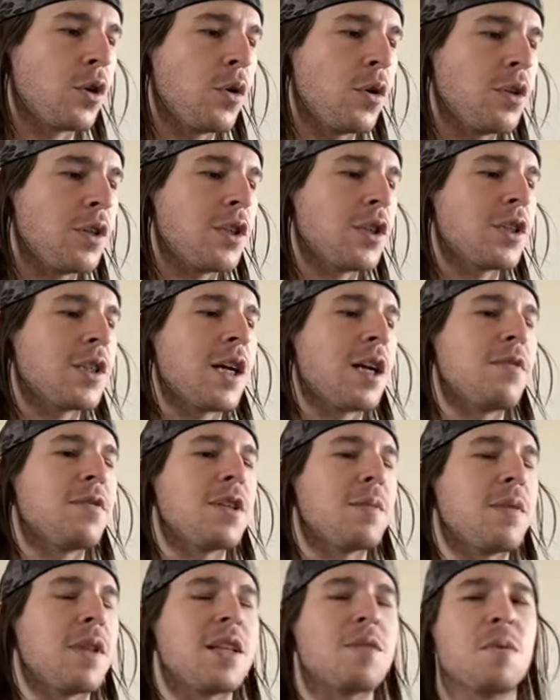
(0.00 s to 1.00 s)
Or is it just kind of
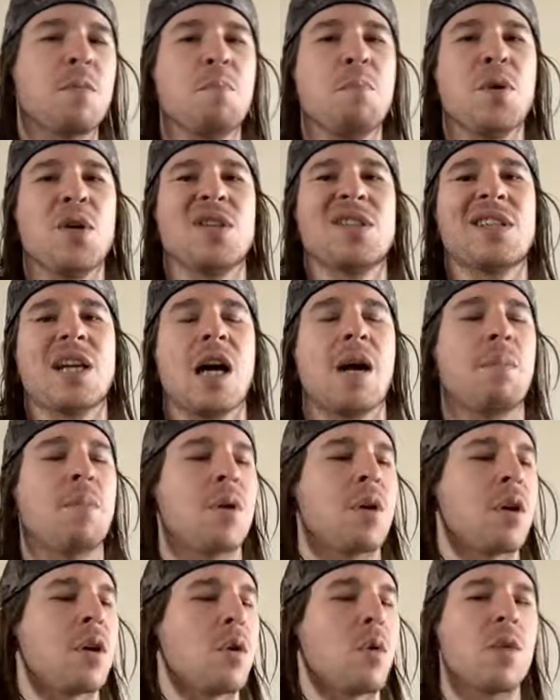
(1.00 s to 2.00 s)
something that's been built up
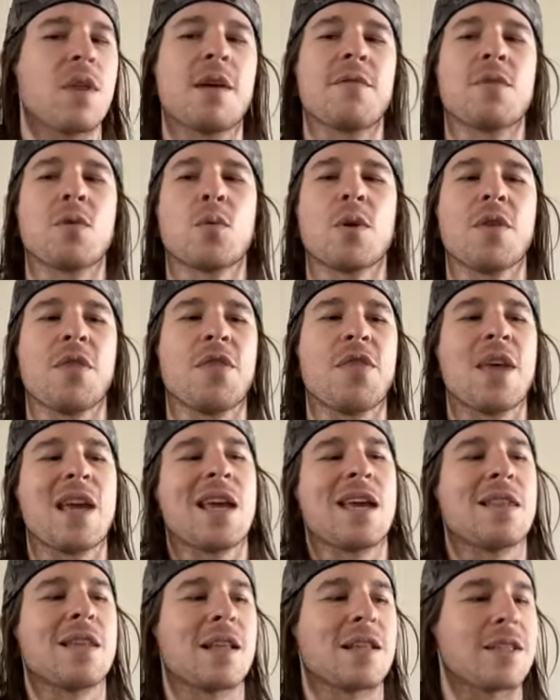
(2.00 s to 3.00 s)
with everyone
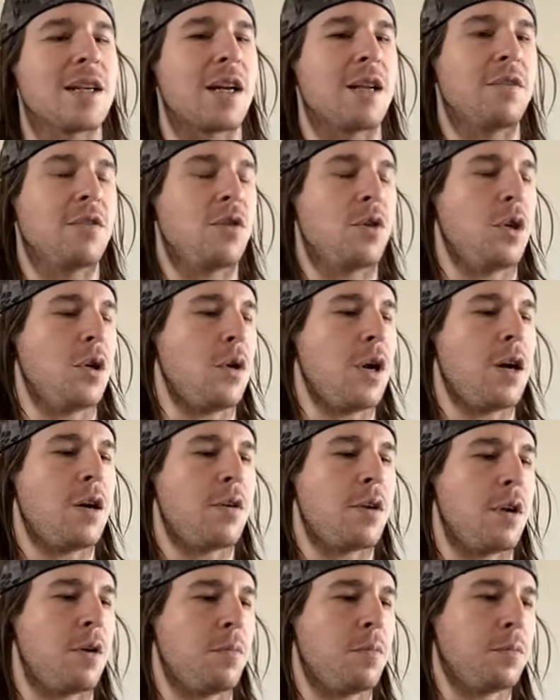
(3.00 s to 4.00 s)
thinking that's kind of true? I don't know.